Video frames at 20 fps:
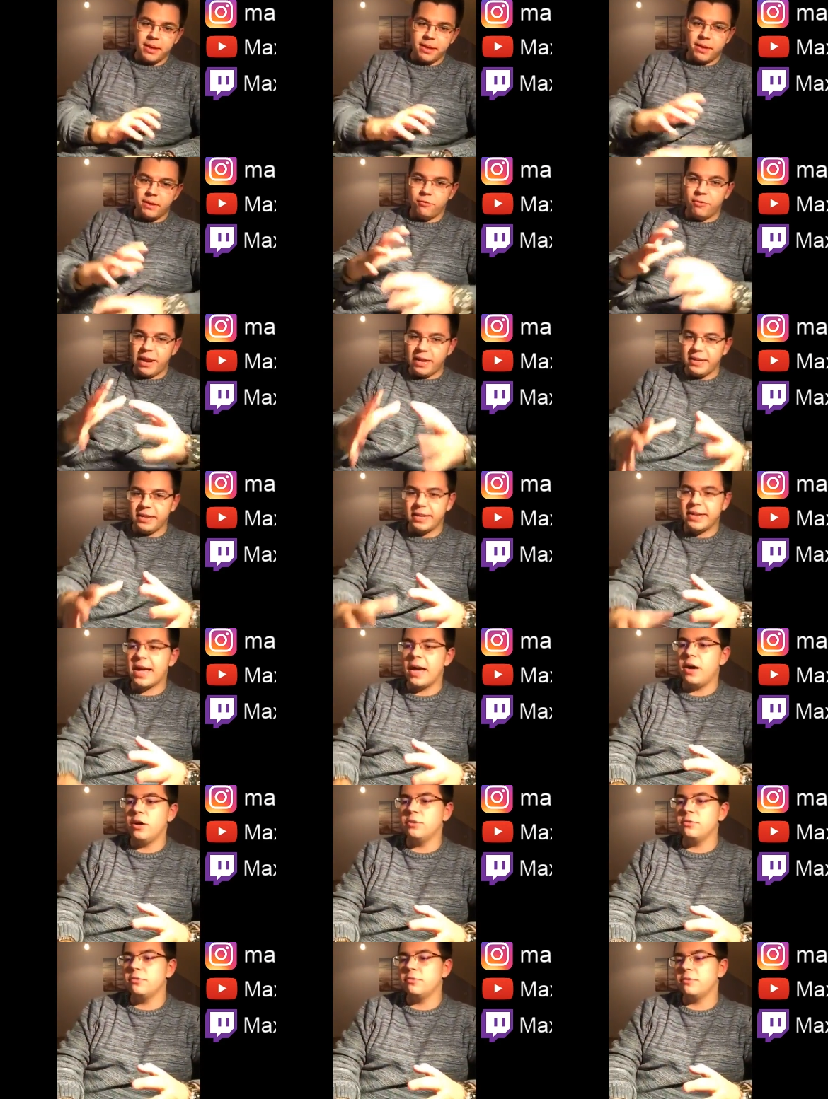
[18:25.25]
Reddit
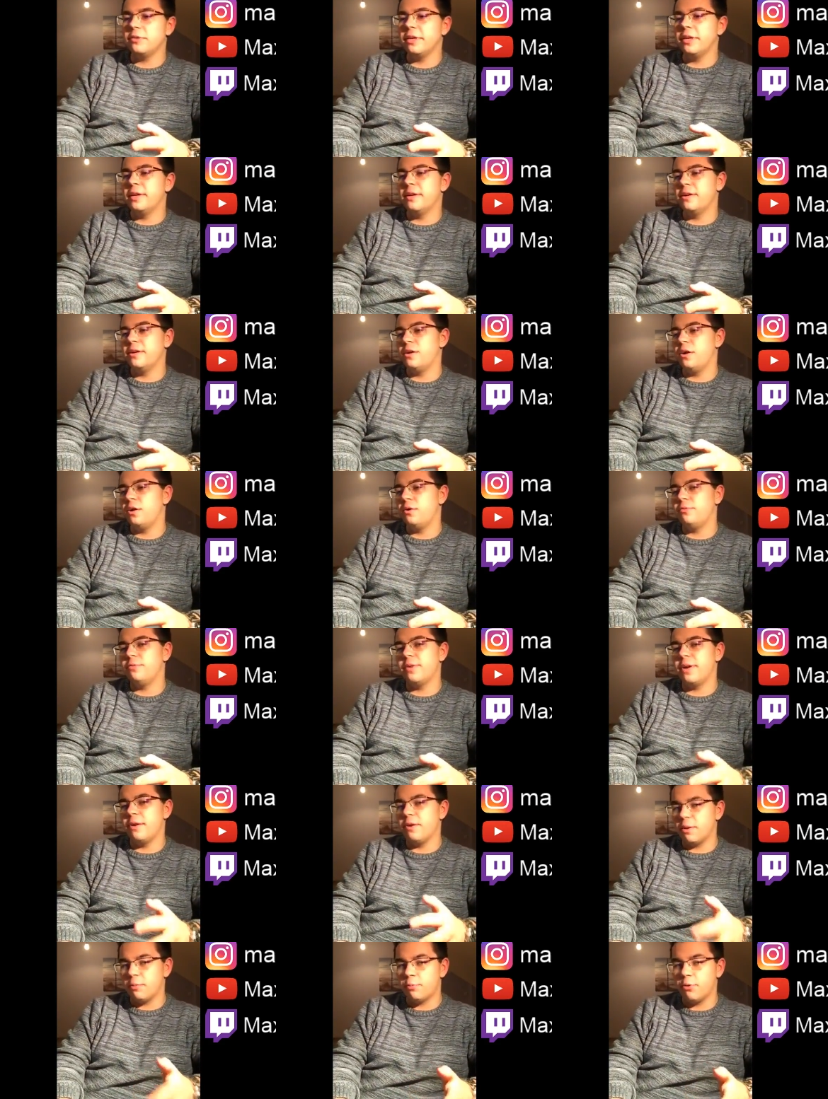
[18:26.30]
account of
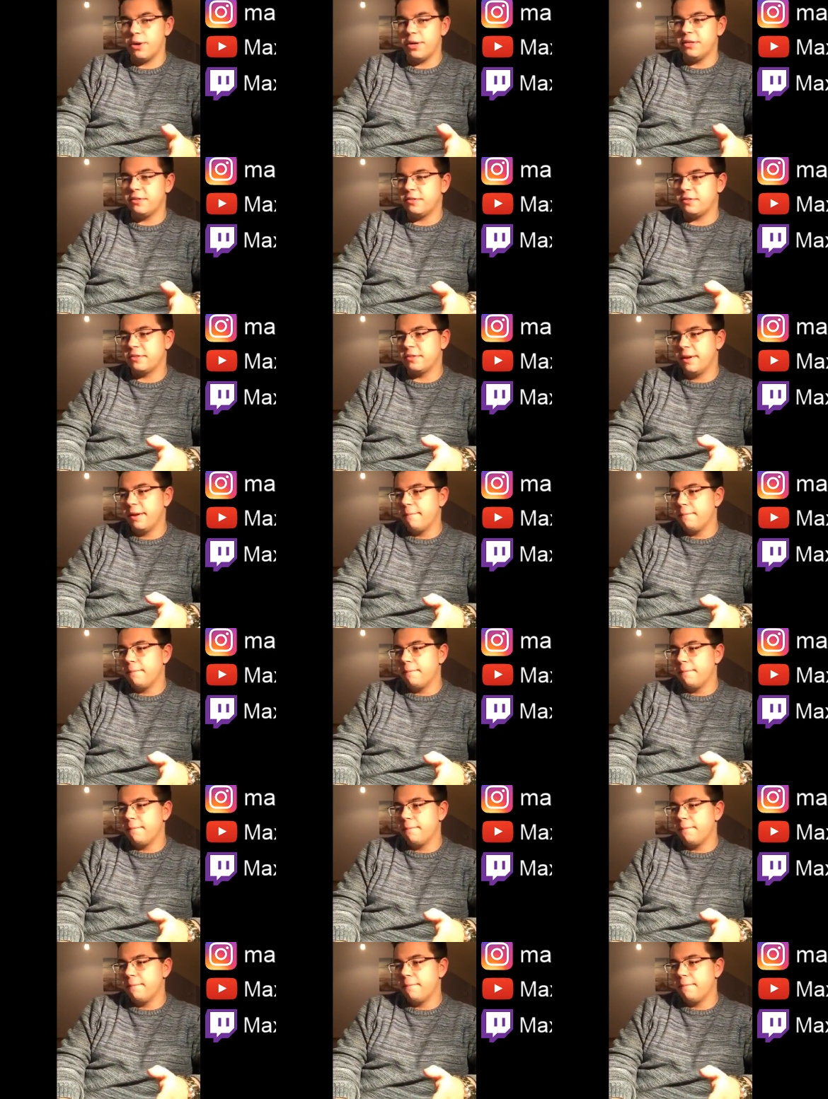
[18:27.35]
Eric Pritz.